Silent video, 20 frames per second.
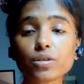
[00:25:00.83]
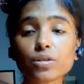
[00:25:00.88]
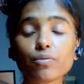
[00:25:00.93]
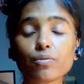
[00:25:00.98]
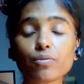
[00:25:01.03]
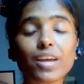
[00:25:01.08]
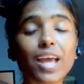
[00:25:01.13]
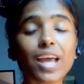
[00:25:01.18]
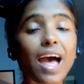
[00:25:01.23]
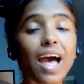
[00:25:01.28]

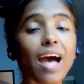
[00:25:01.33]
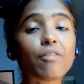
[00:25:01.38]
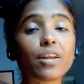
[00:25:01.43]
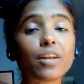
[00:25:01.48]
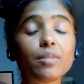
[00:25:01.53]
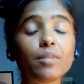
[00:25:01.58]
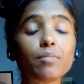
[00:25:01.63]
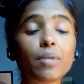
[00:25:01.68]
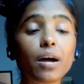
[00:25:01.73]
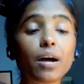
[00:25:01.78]
We have
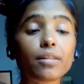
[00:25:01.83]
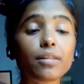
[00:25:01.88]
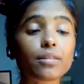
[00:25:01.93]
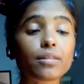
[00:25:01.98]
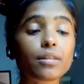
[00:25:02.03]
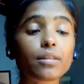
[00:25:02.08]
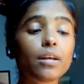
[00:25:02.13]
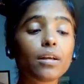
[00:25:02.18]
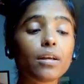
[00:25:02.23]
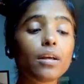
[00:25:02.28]
anima,
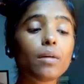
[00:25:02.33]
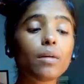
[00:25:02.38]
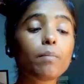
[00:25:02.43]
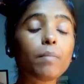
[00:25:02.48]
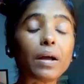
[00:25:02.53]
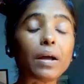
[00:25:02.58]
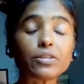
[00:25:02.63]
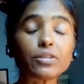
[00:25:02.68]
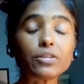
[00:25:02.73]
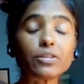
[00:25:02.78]

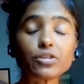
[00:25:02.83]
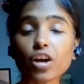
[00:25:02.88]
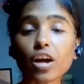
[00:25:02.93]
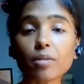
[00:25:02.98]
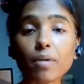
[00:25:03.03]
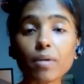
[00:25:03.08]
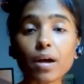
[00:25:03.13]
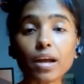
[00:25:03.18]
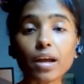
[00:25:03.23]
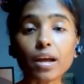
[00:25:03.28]
panch
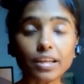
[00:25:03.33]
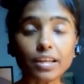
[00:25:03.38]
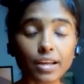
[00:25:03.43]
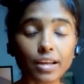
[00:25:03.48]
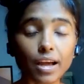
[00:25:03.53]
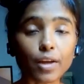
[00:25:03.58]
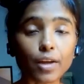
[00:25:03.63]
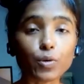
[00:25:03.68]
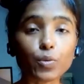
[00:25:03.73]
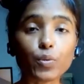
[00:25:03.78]
karma in
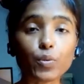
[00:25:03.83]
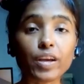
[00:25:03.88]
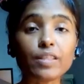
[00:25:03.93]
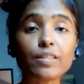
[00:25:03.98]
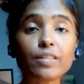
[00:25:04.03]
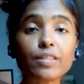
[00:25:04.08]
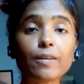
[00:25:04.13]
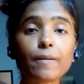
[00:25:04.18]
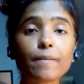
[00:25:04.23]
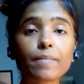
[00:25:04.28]
Ayurveda,